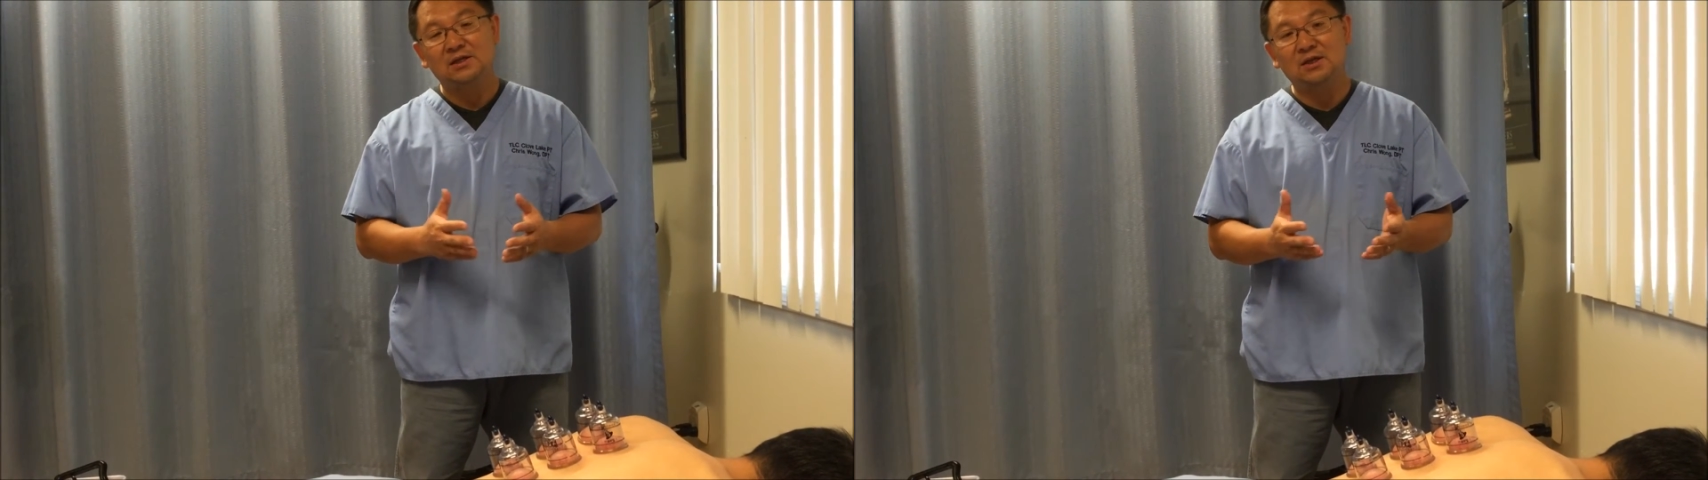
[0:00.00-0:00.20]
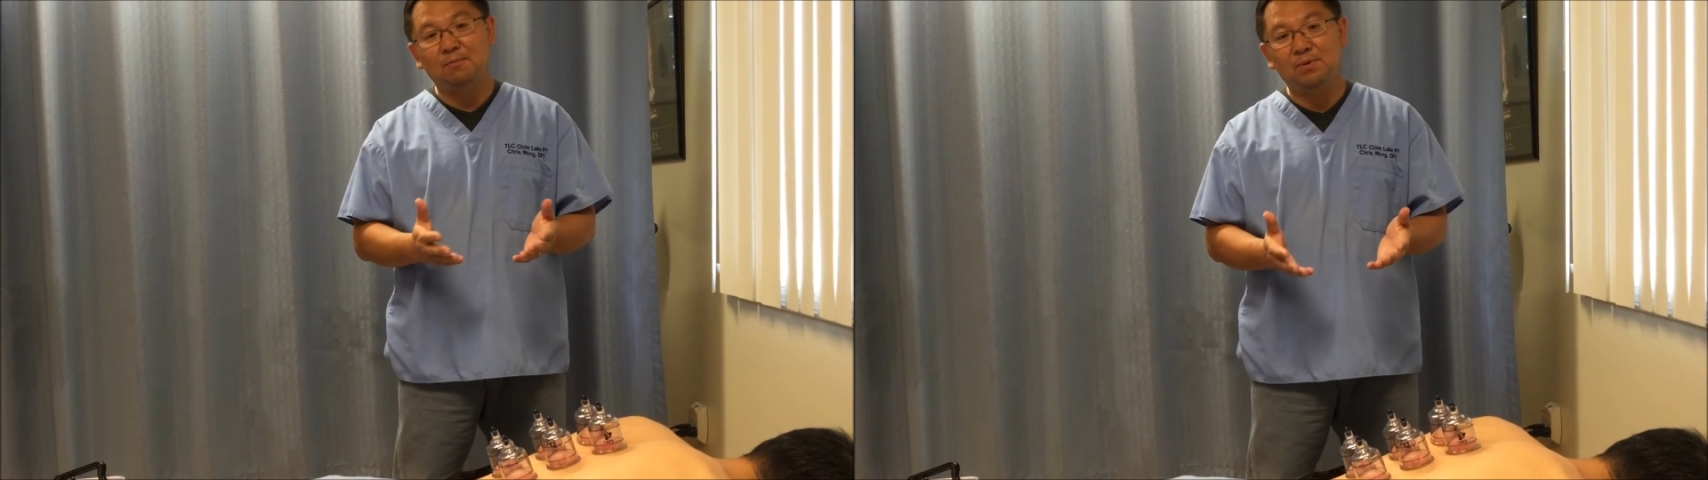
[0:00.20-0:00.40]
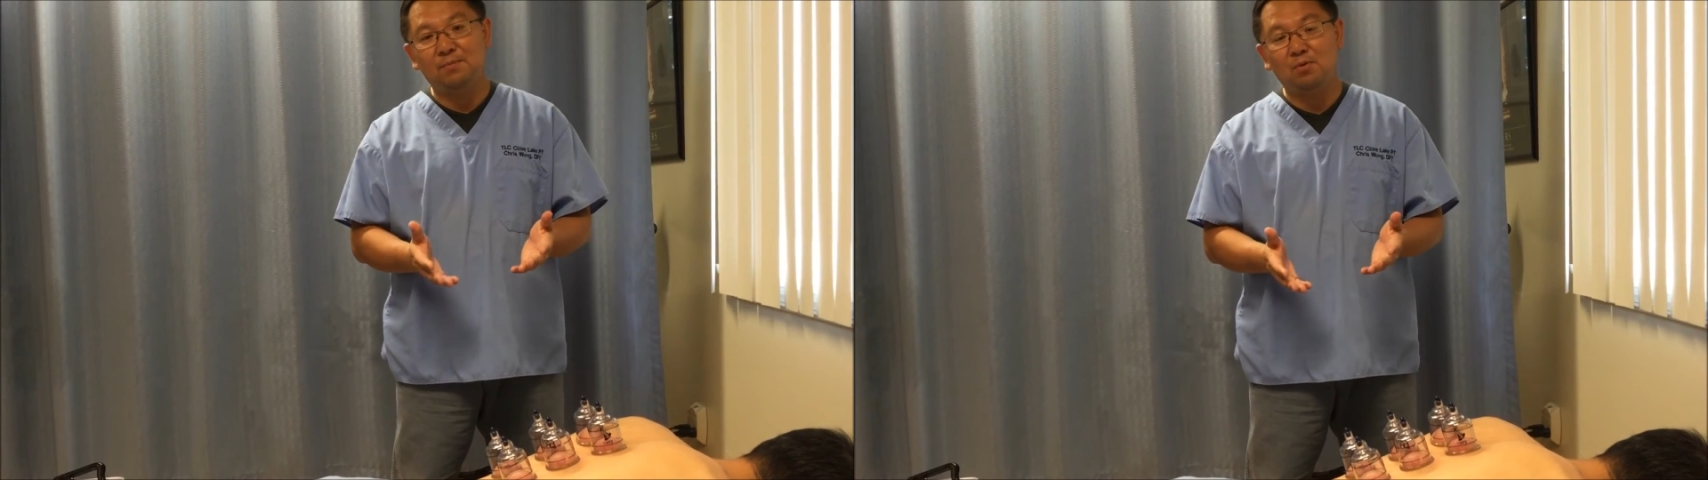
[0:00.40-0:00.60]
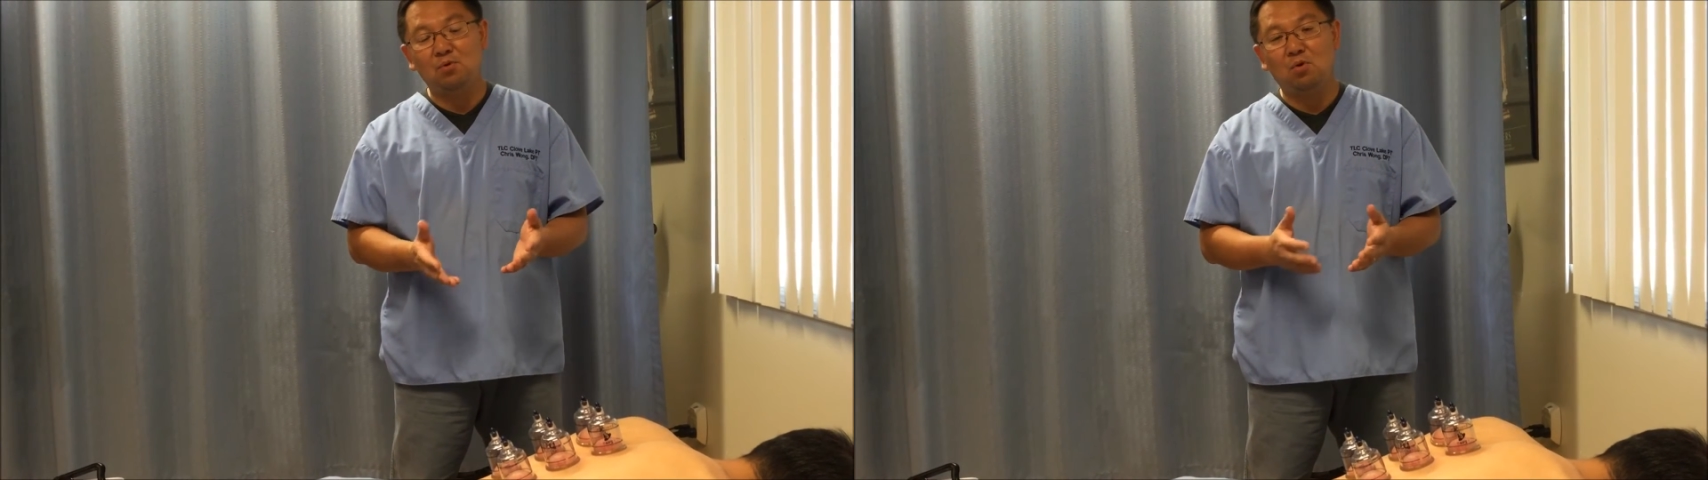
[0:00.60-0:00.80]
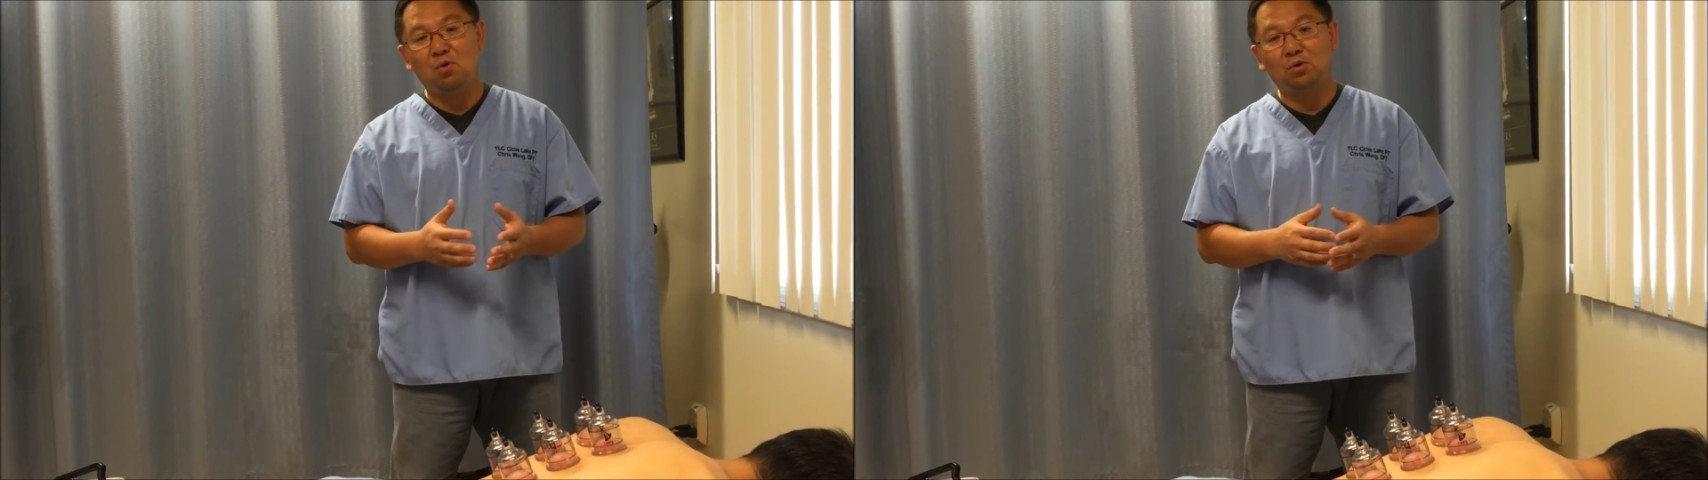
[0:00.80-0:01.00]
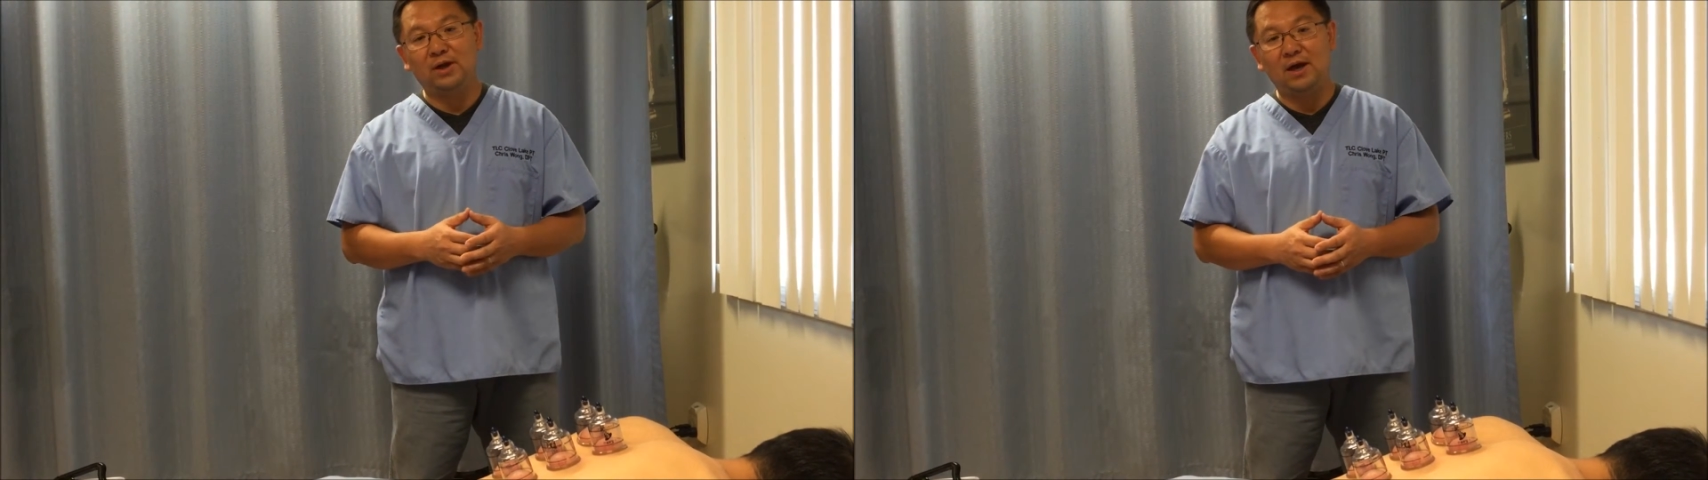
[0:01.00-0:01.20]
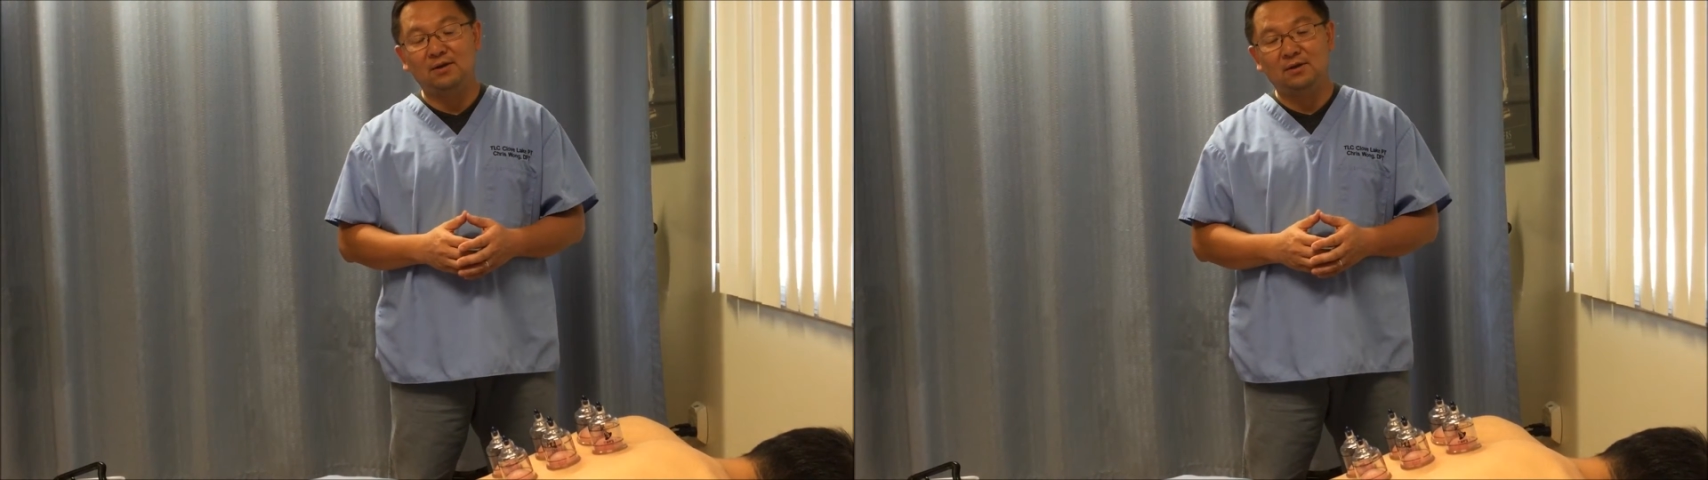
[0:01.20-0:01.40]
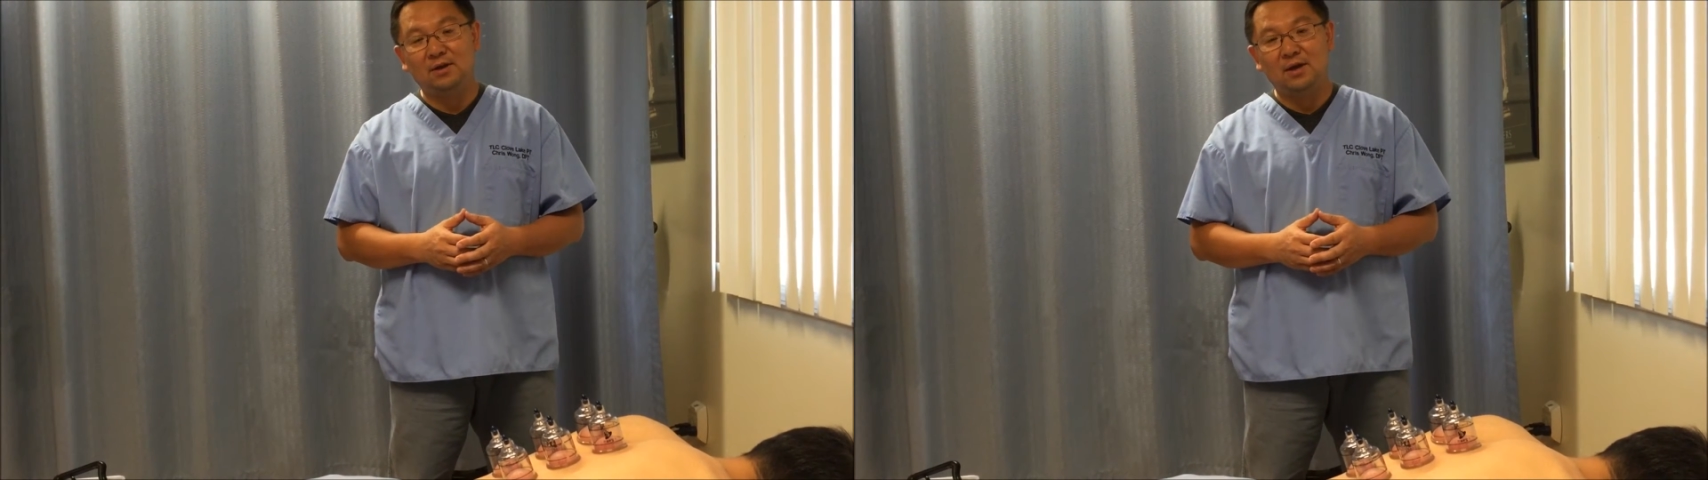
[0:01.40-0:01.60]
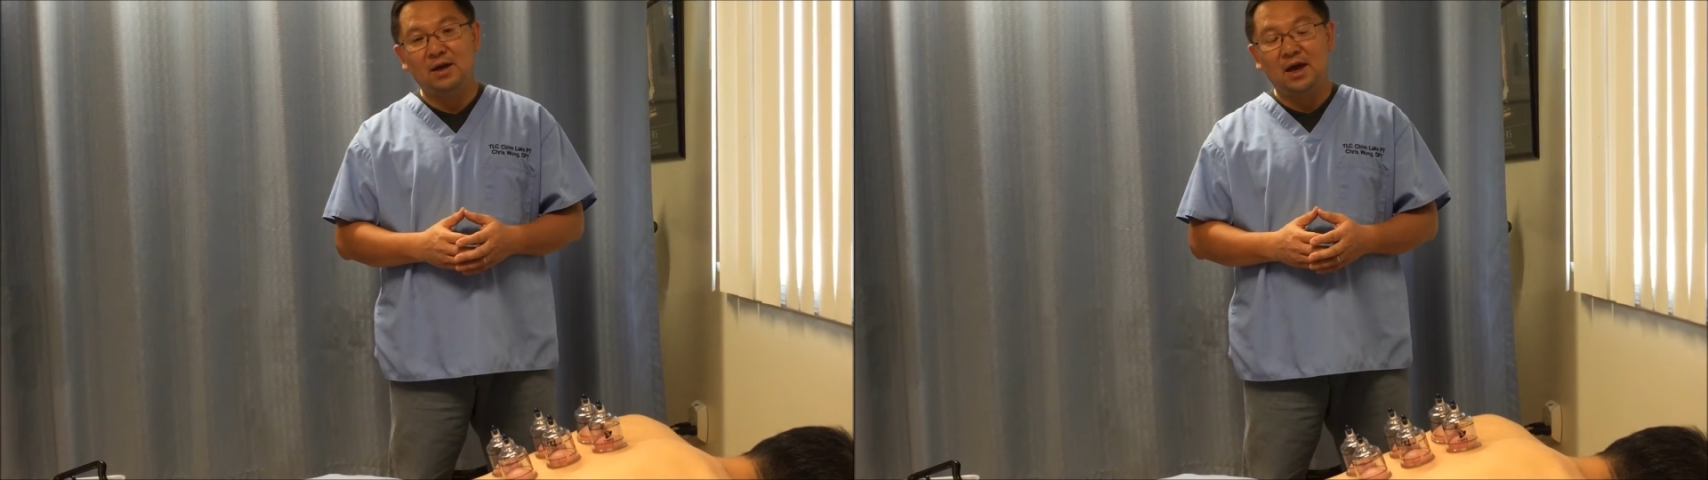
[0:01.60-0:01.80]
Some people call that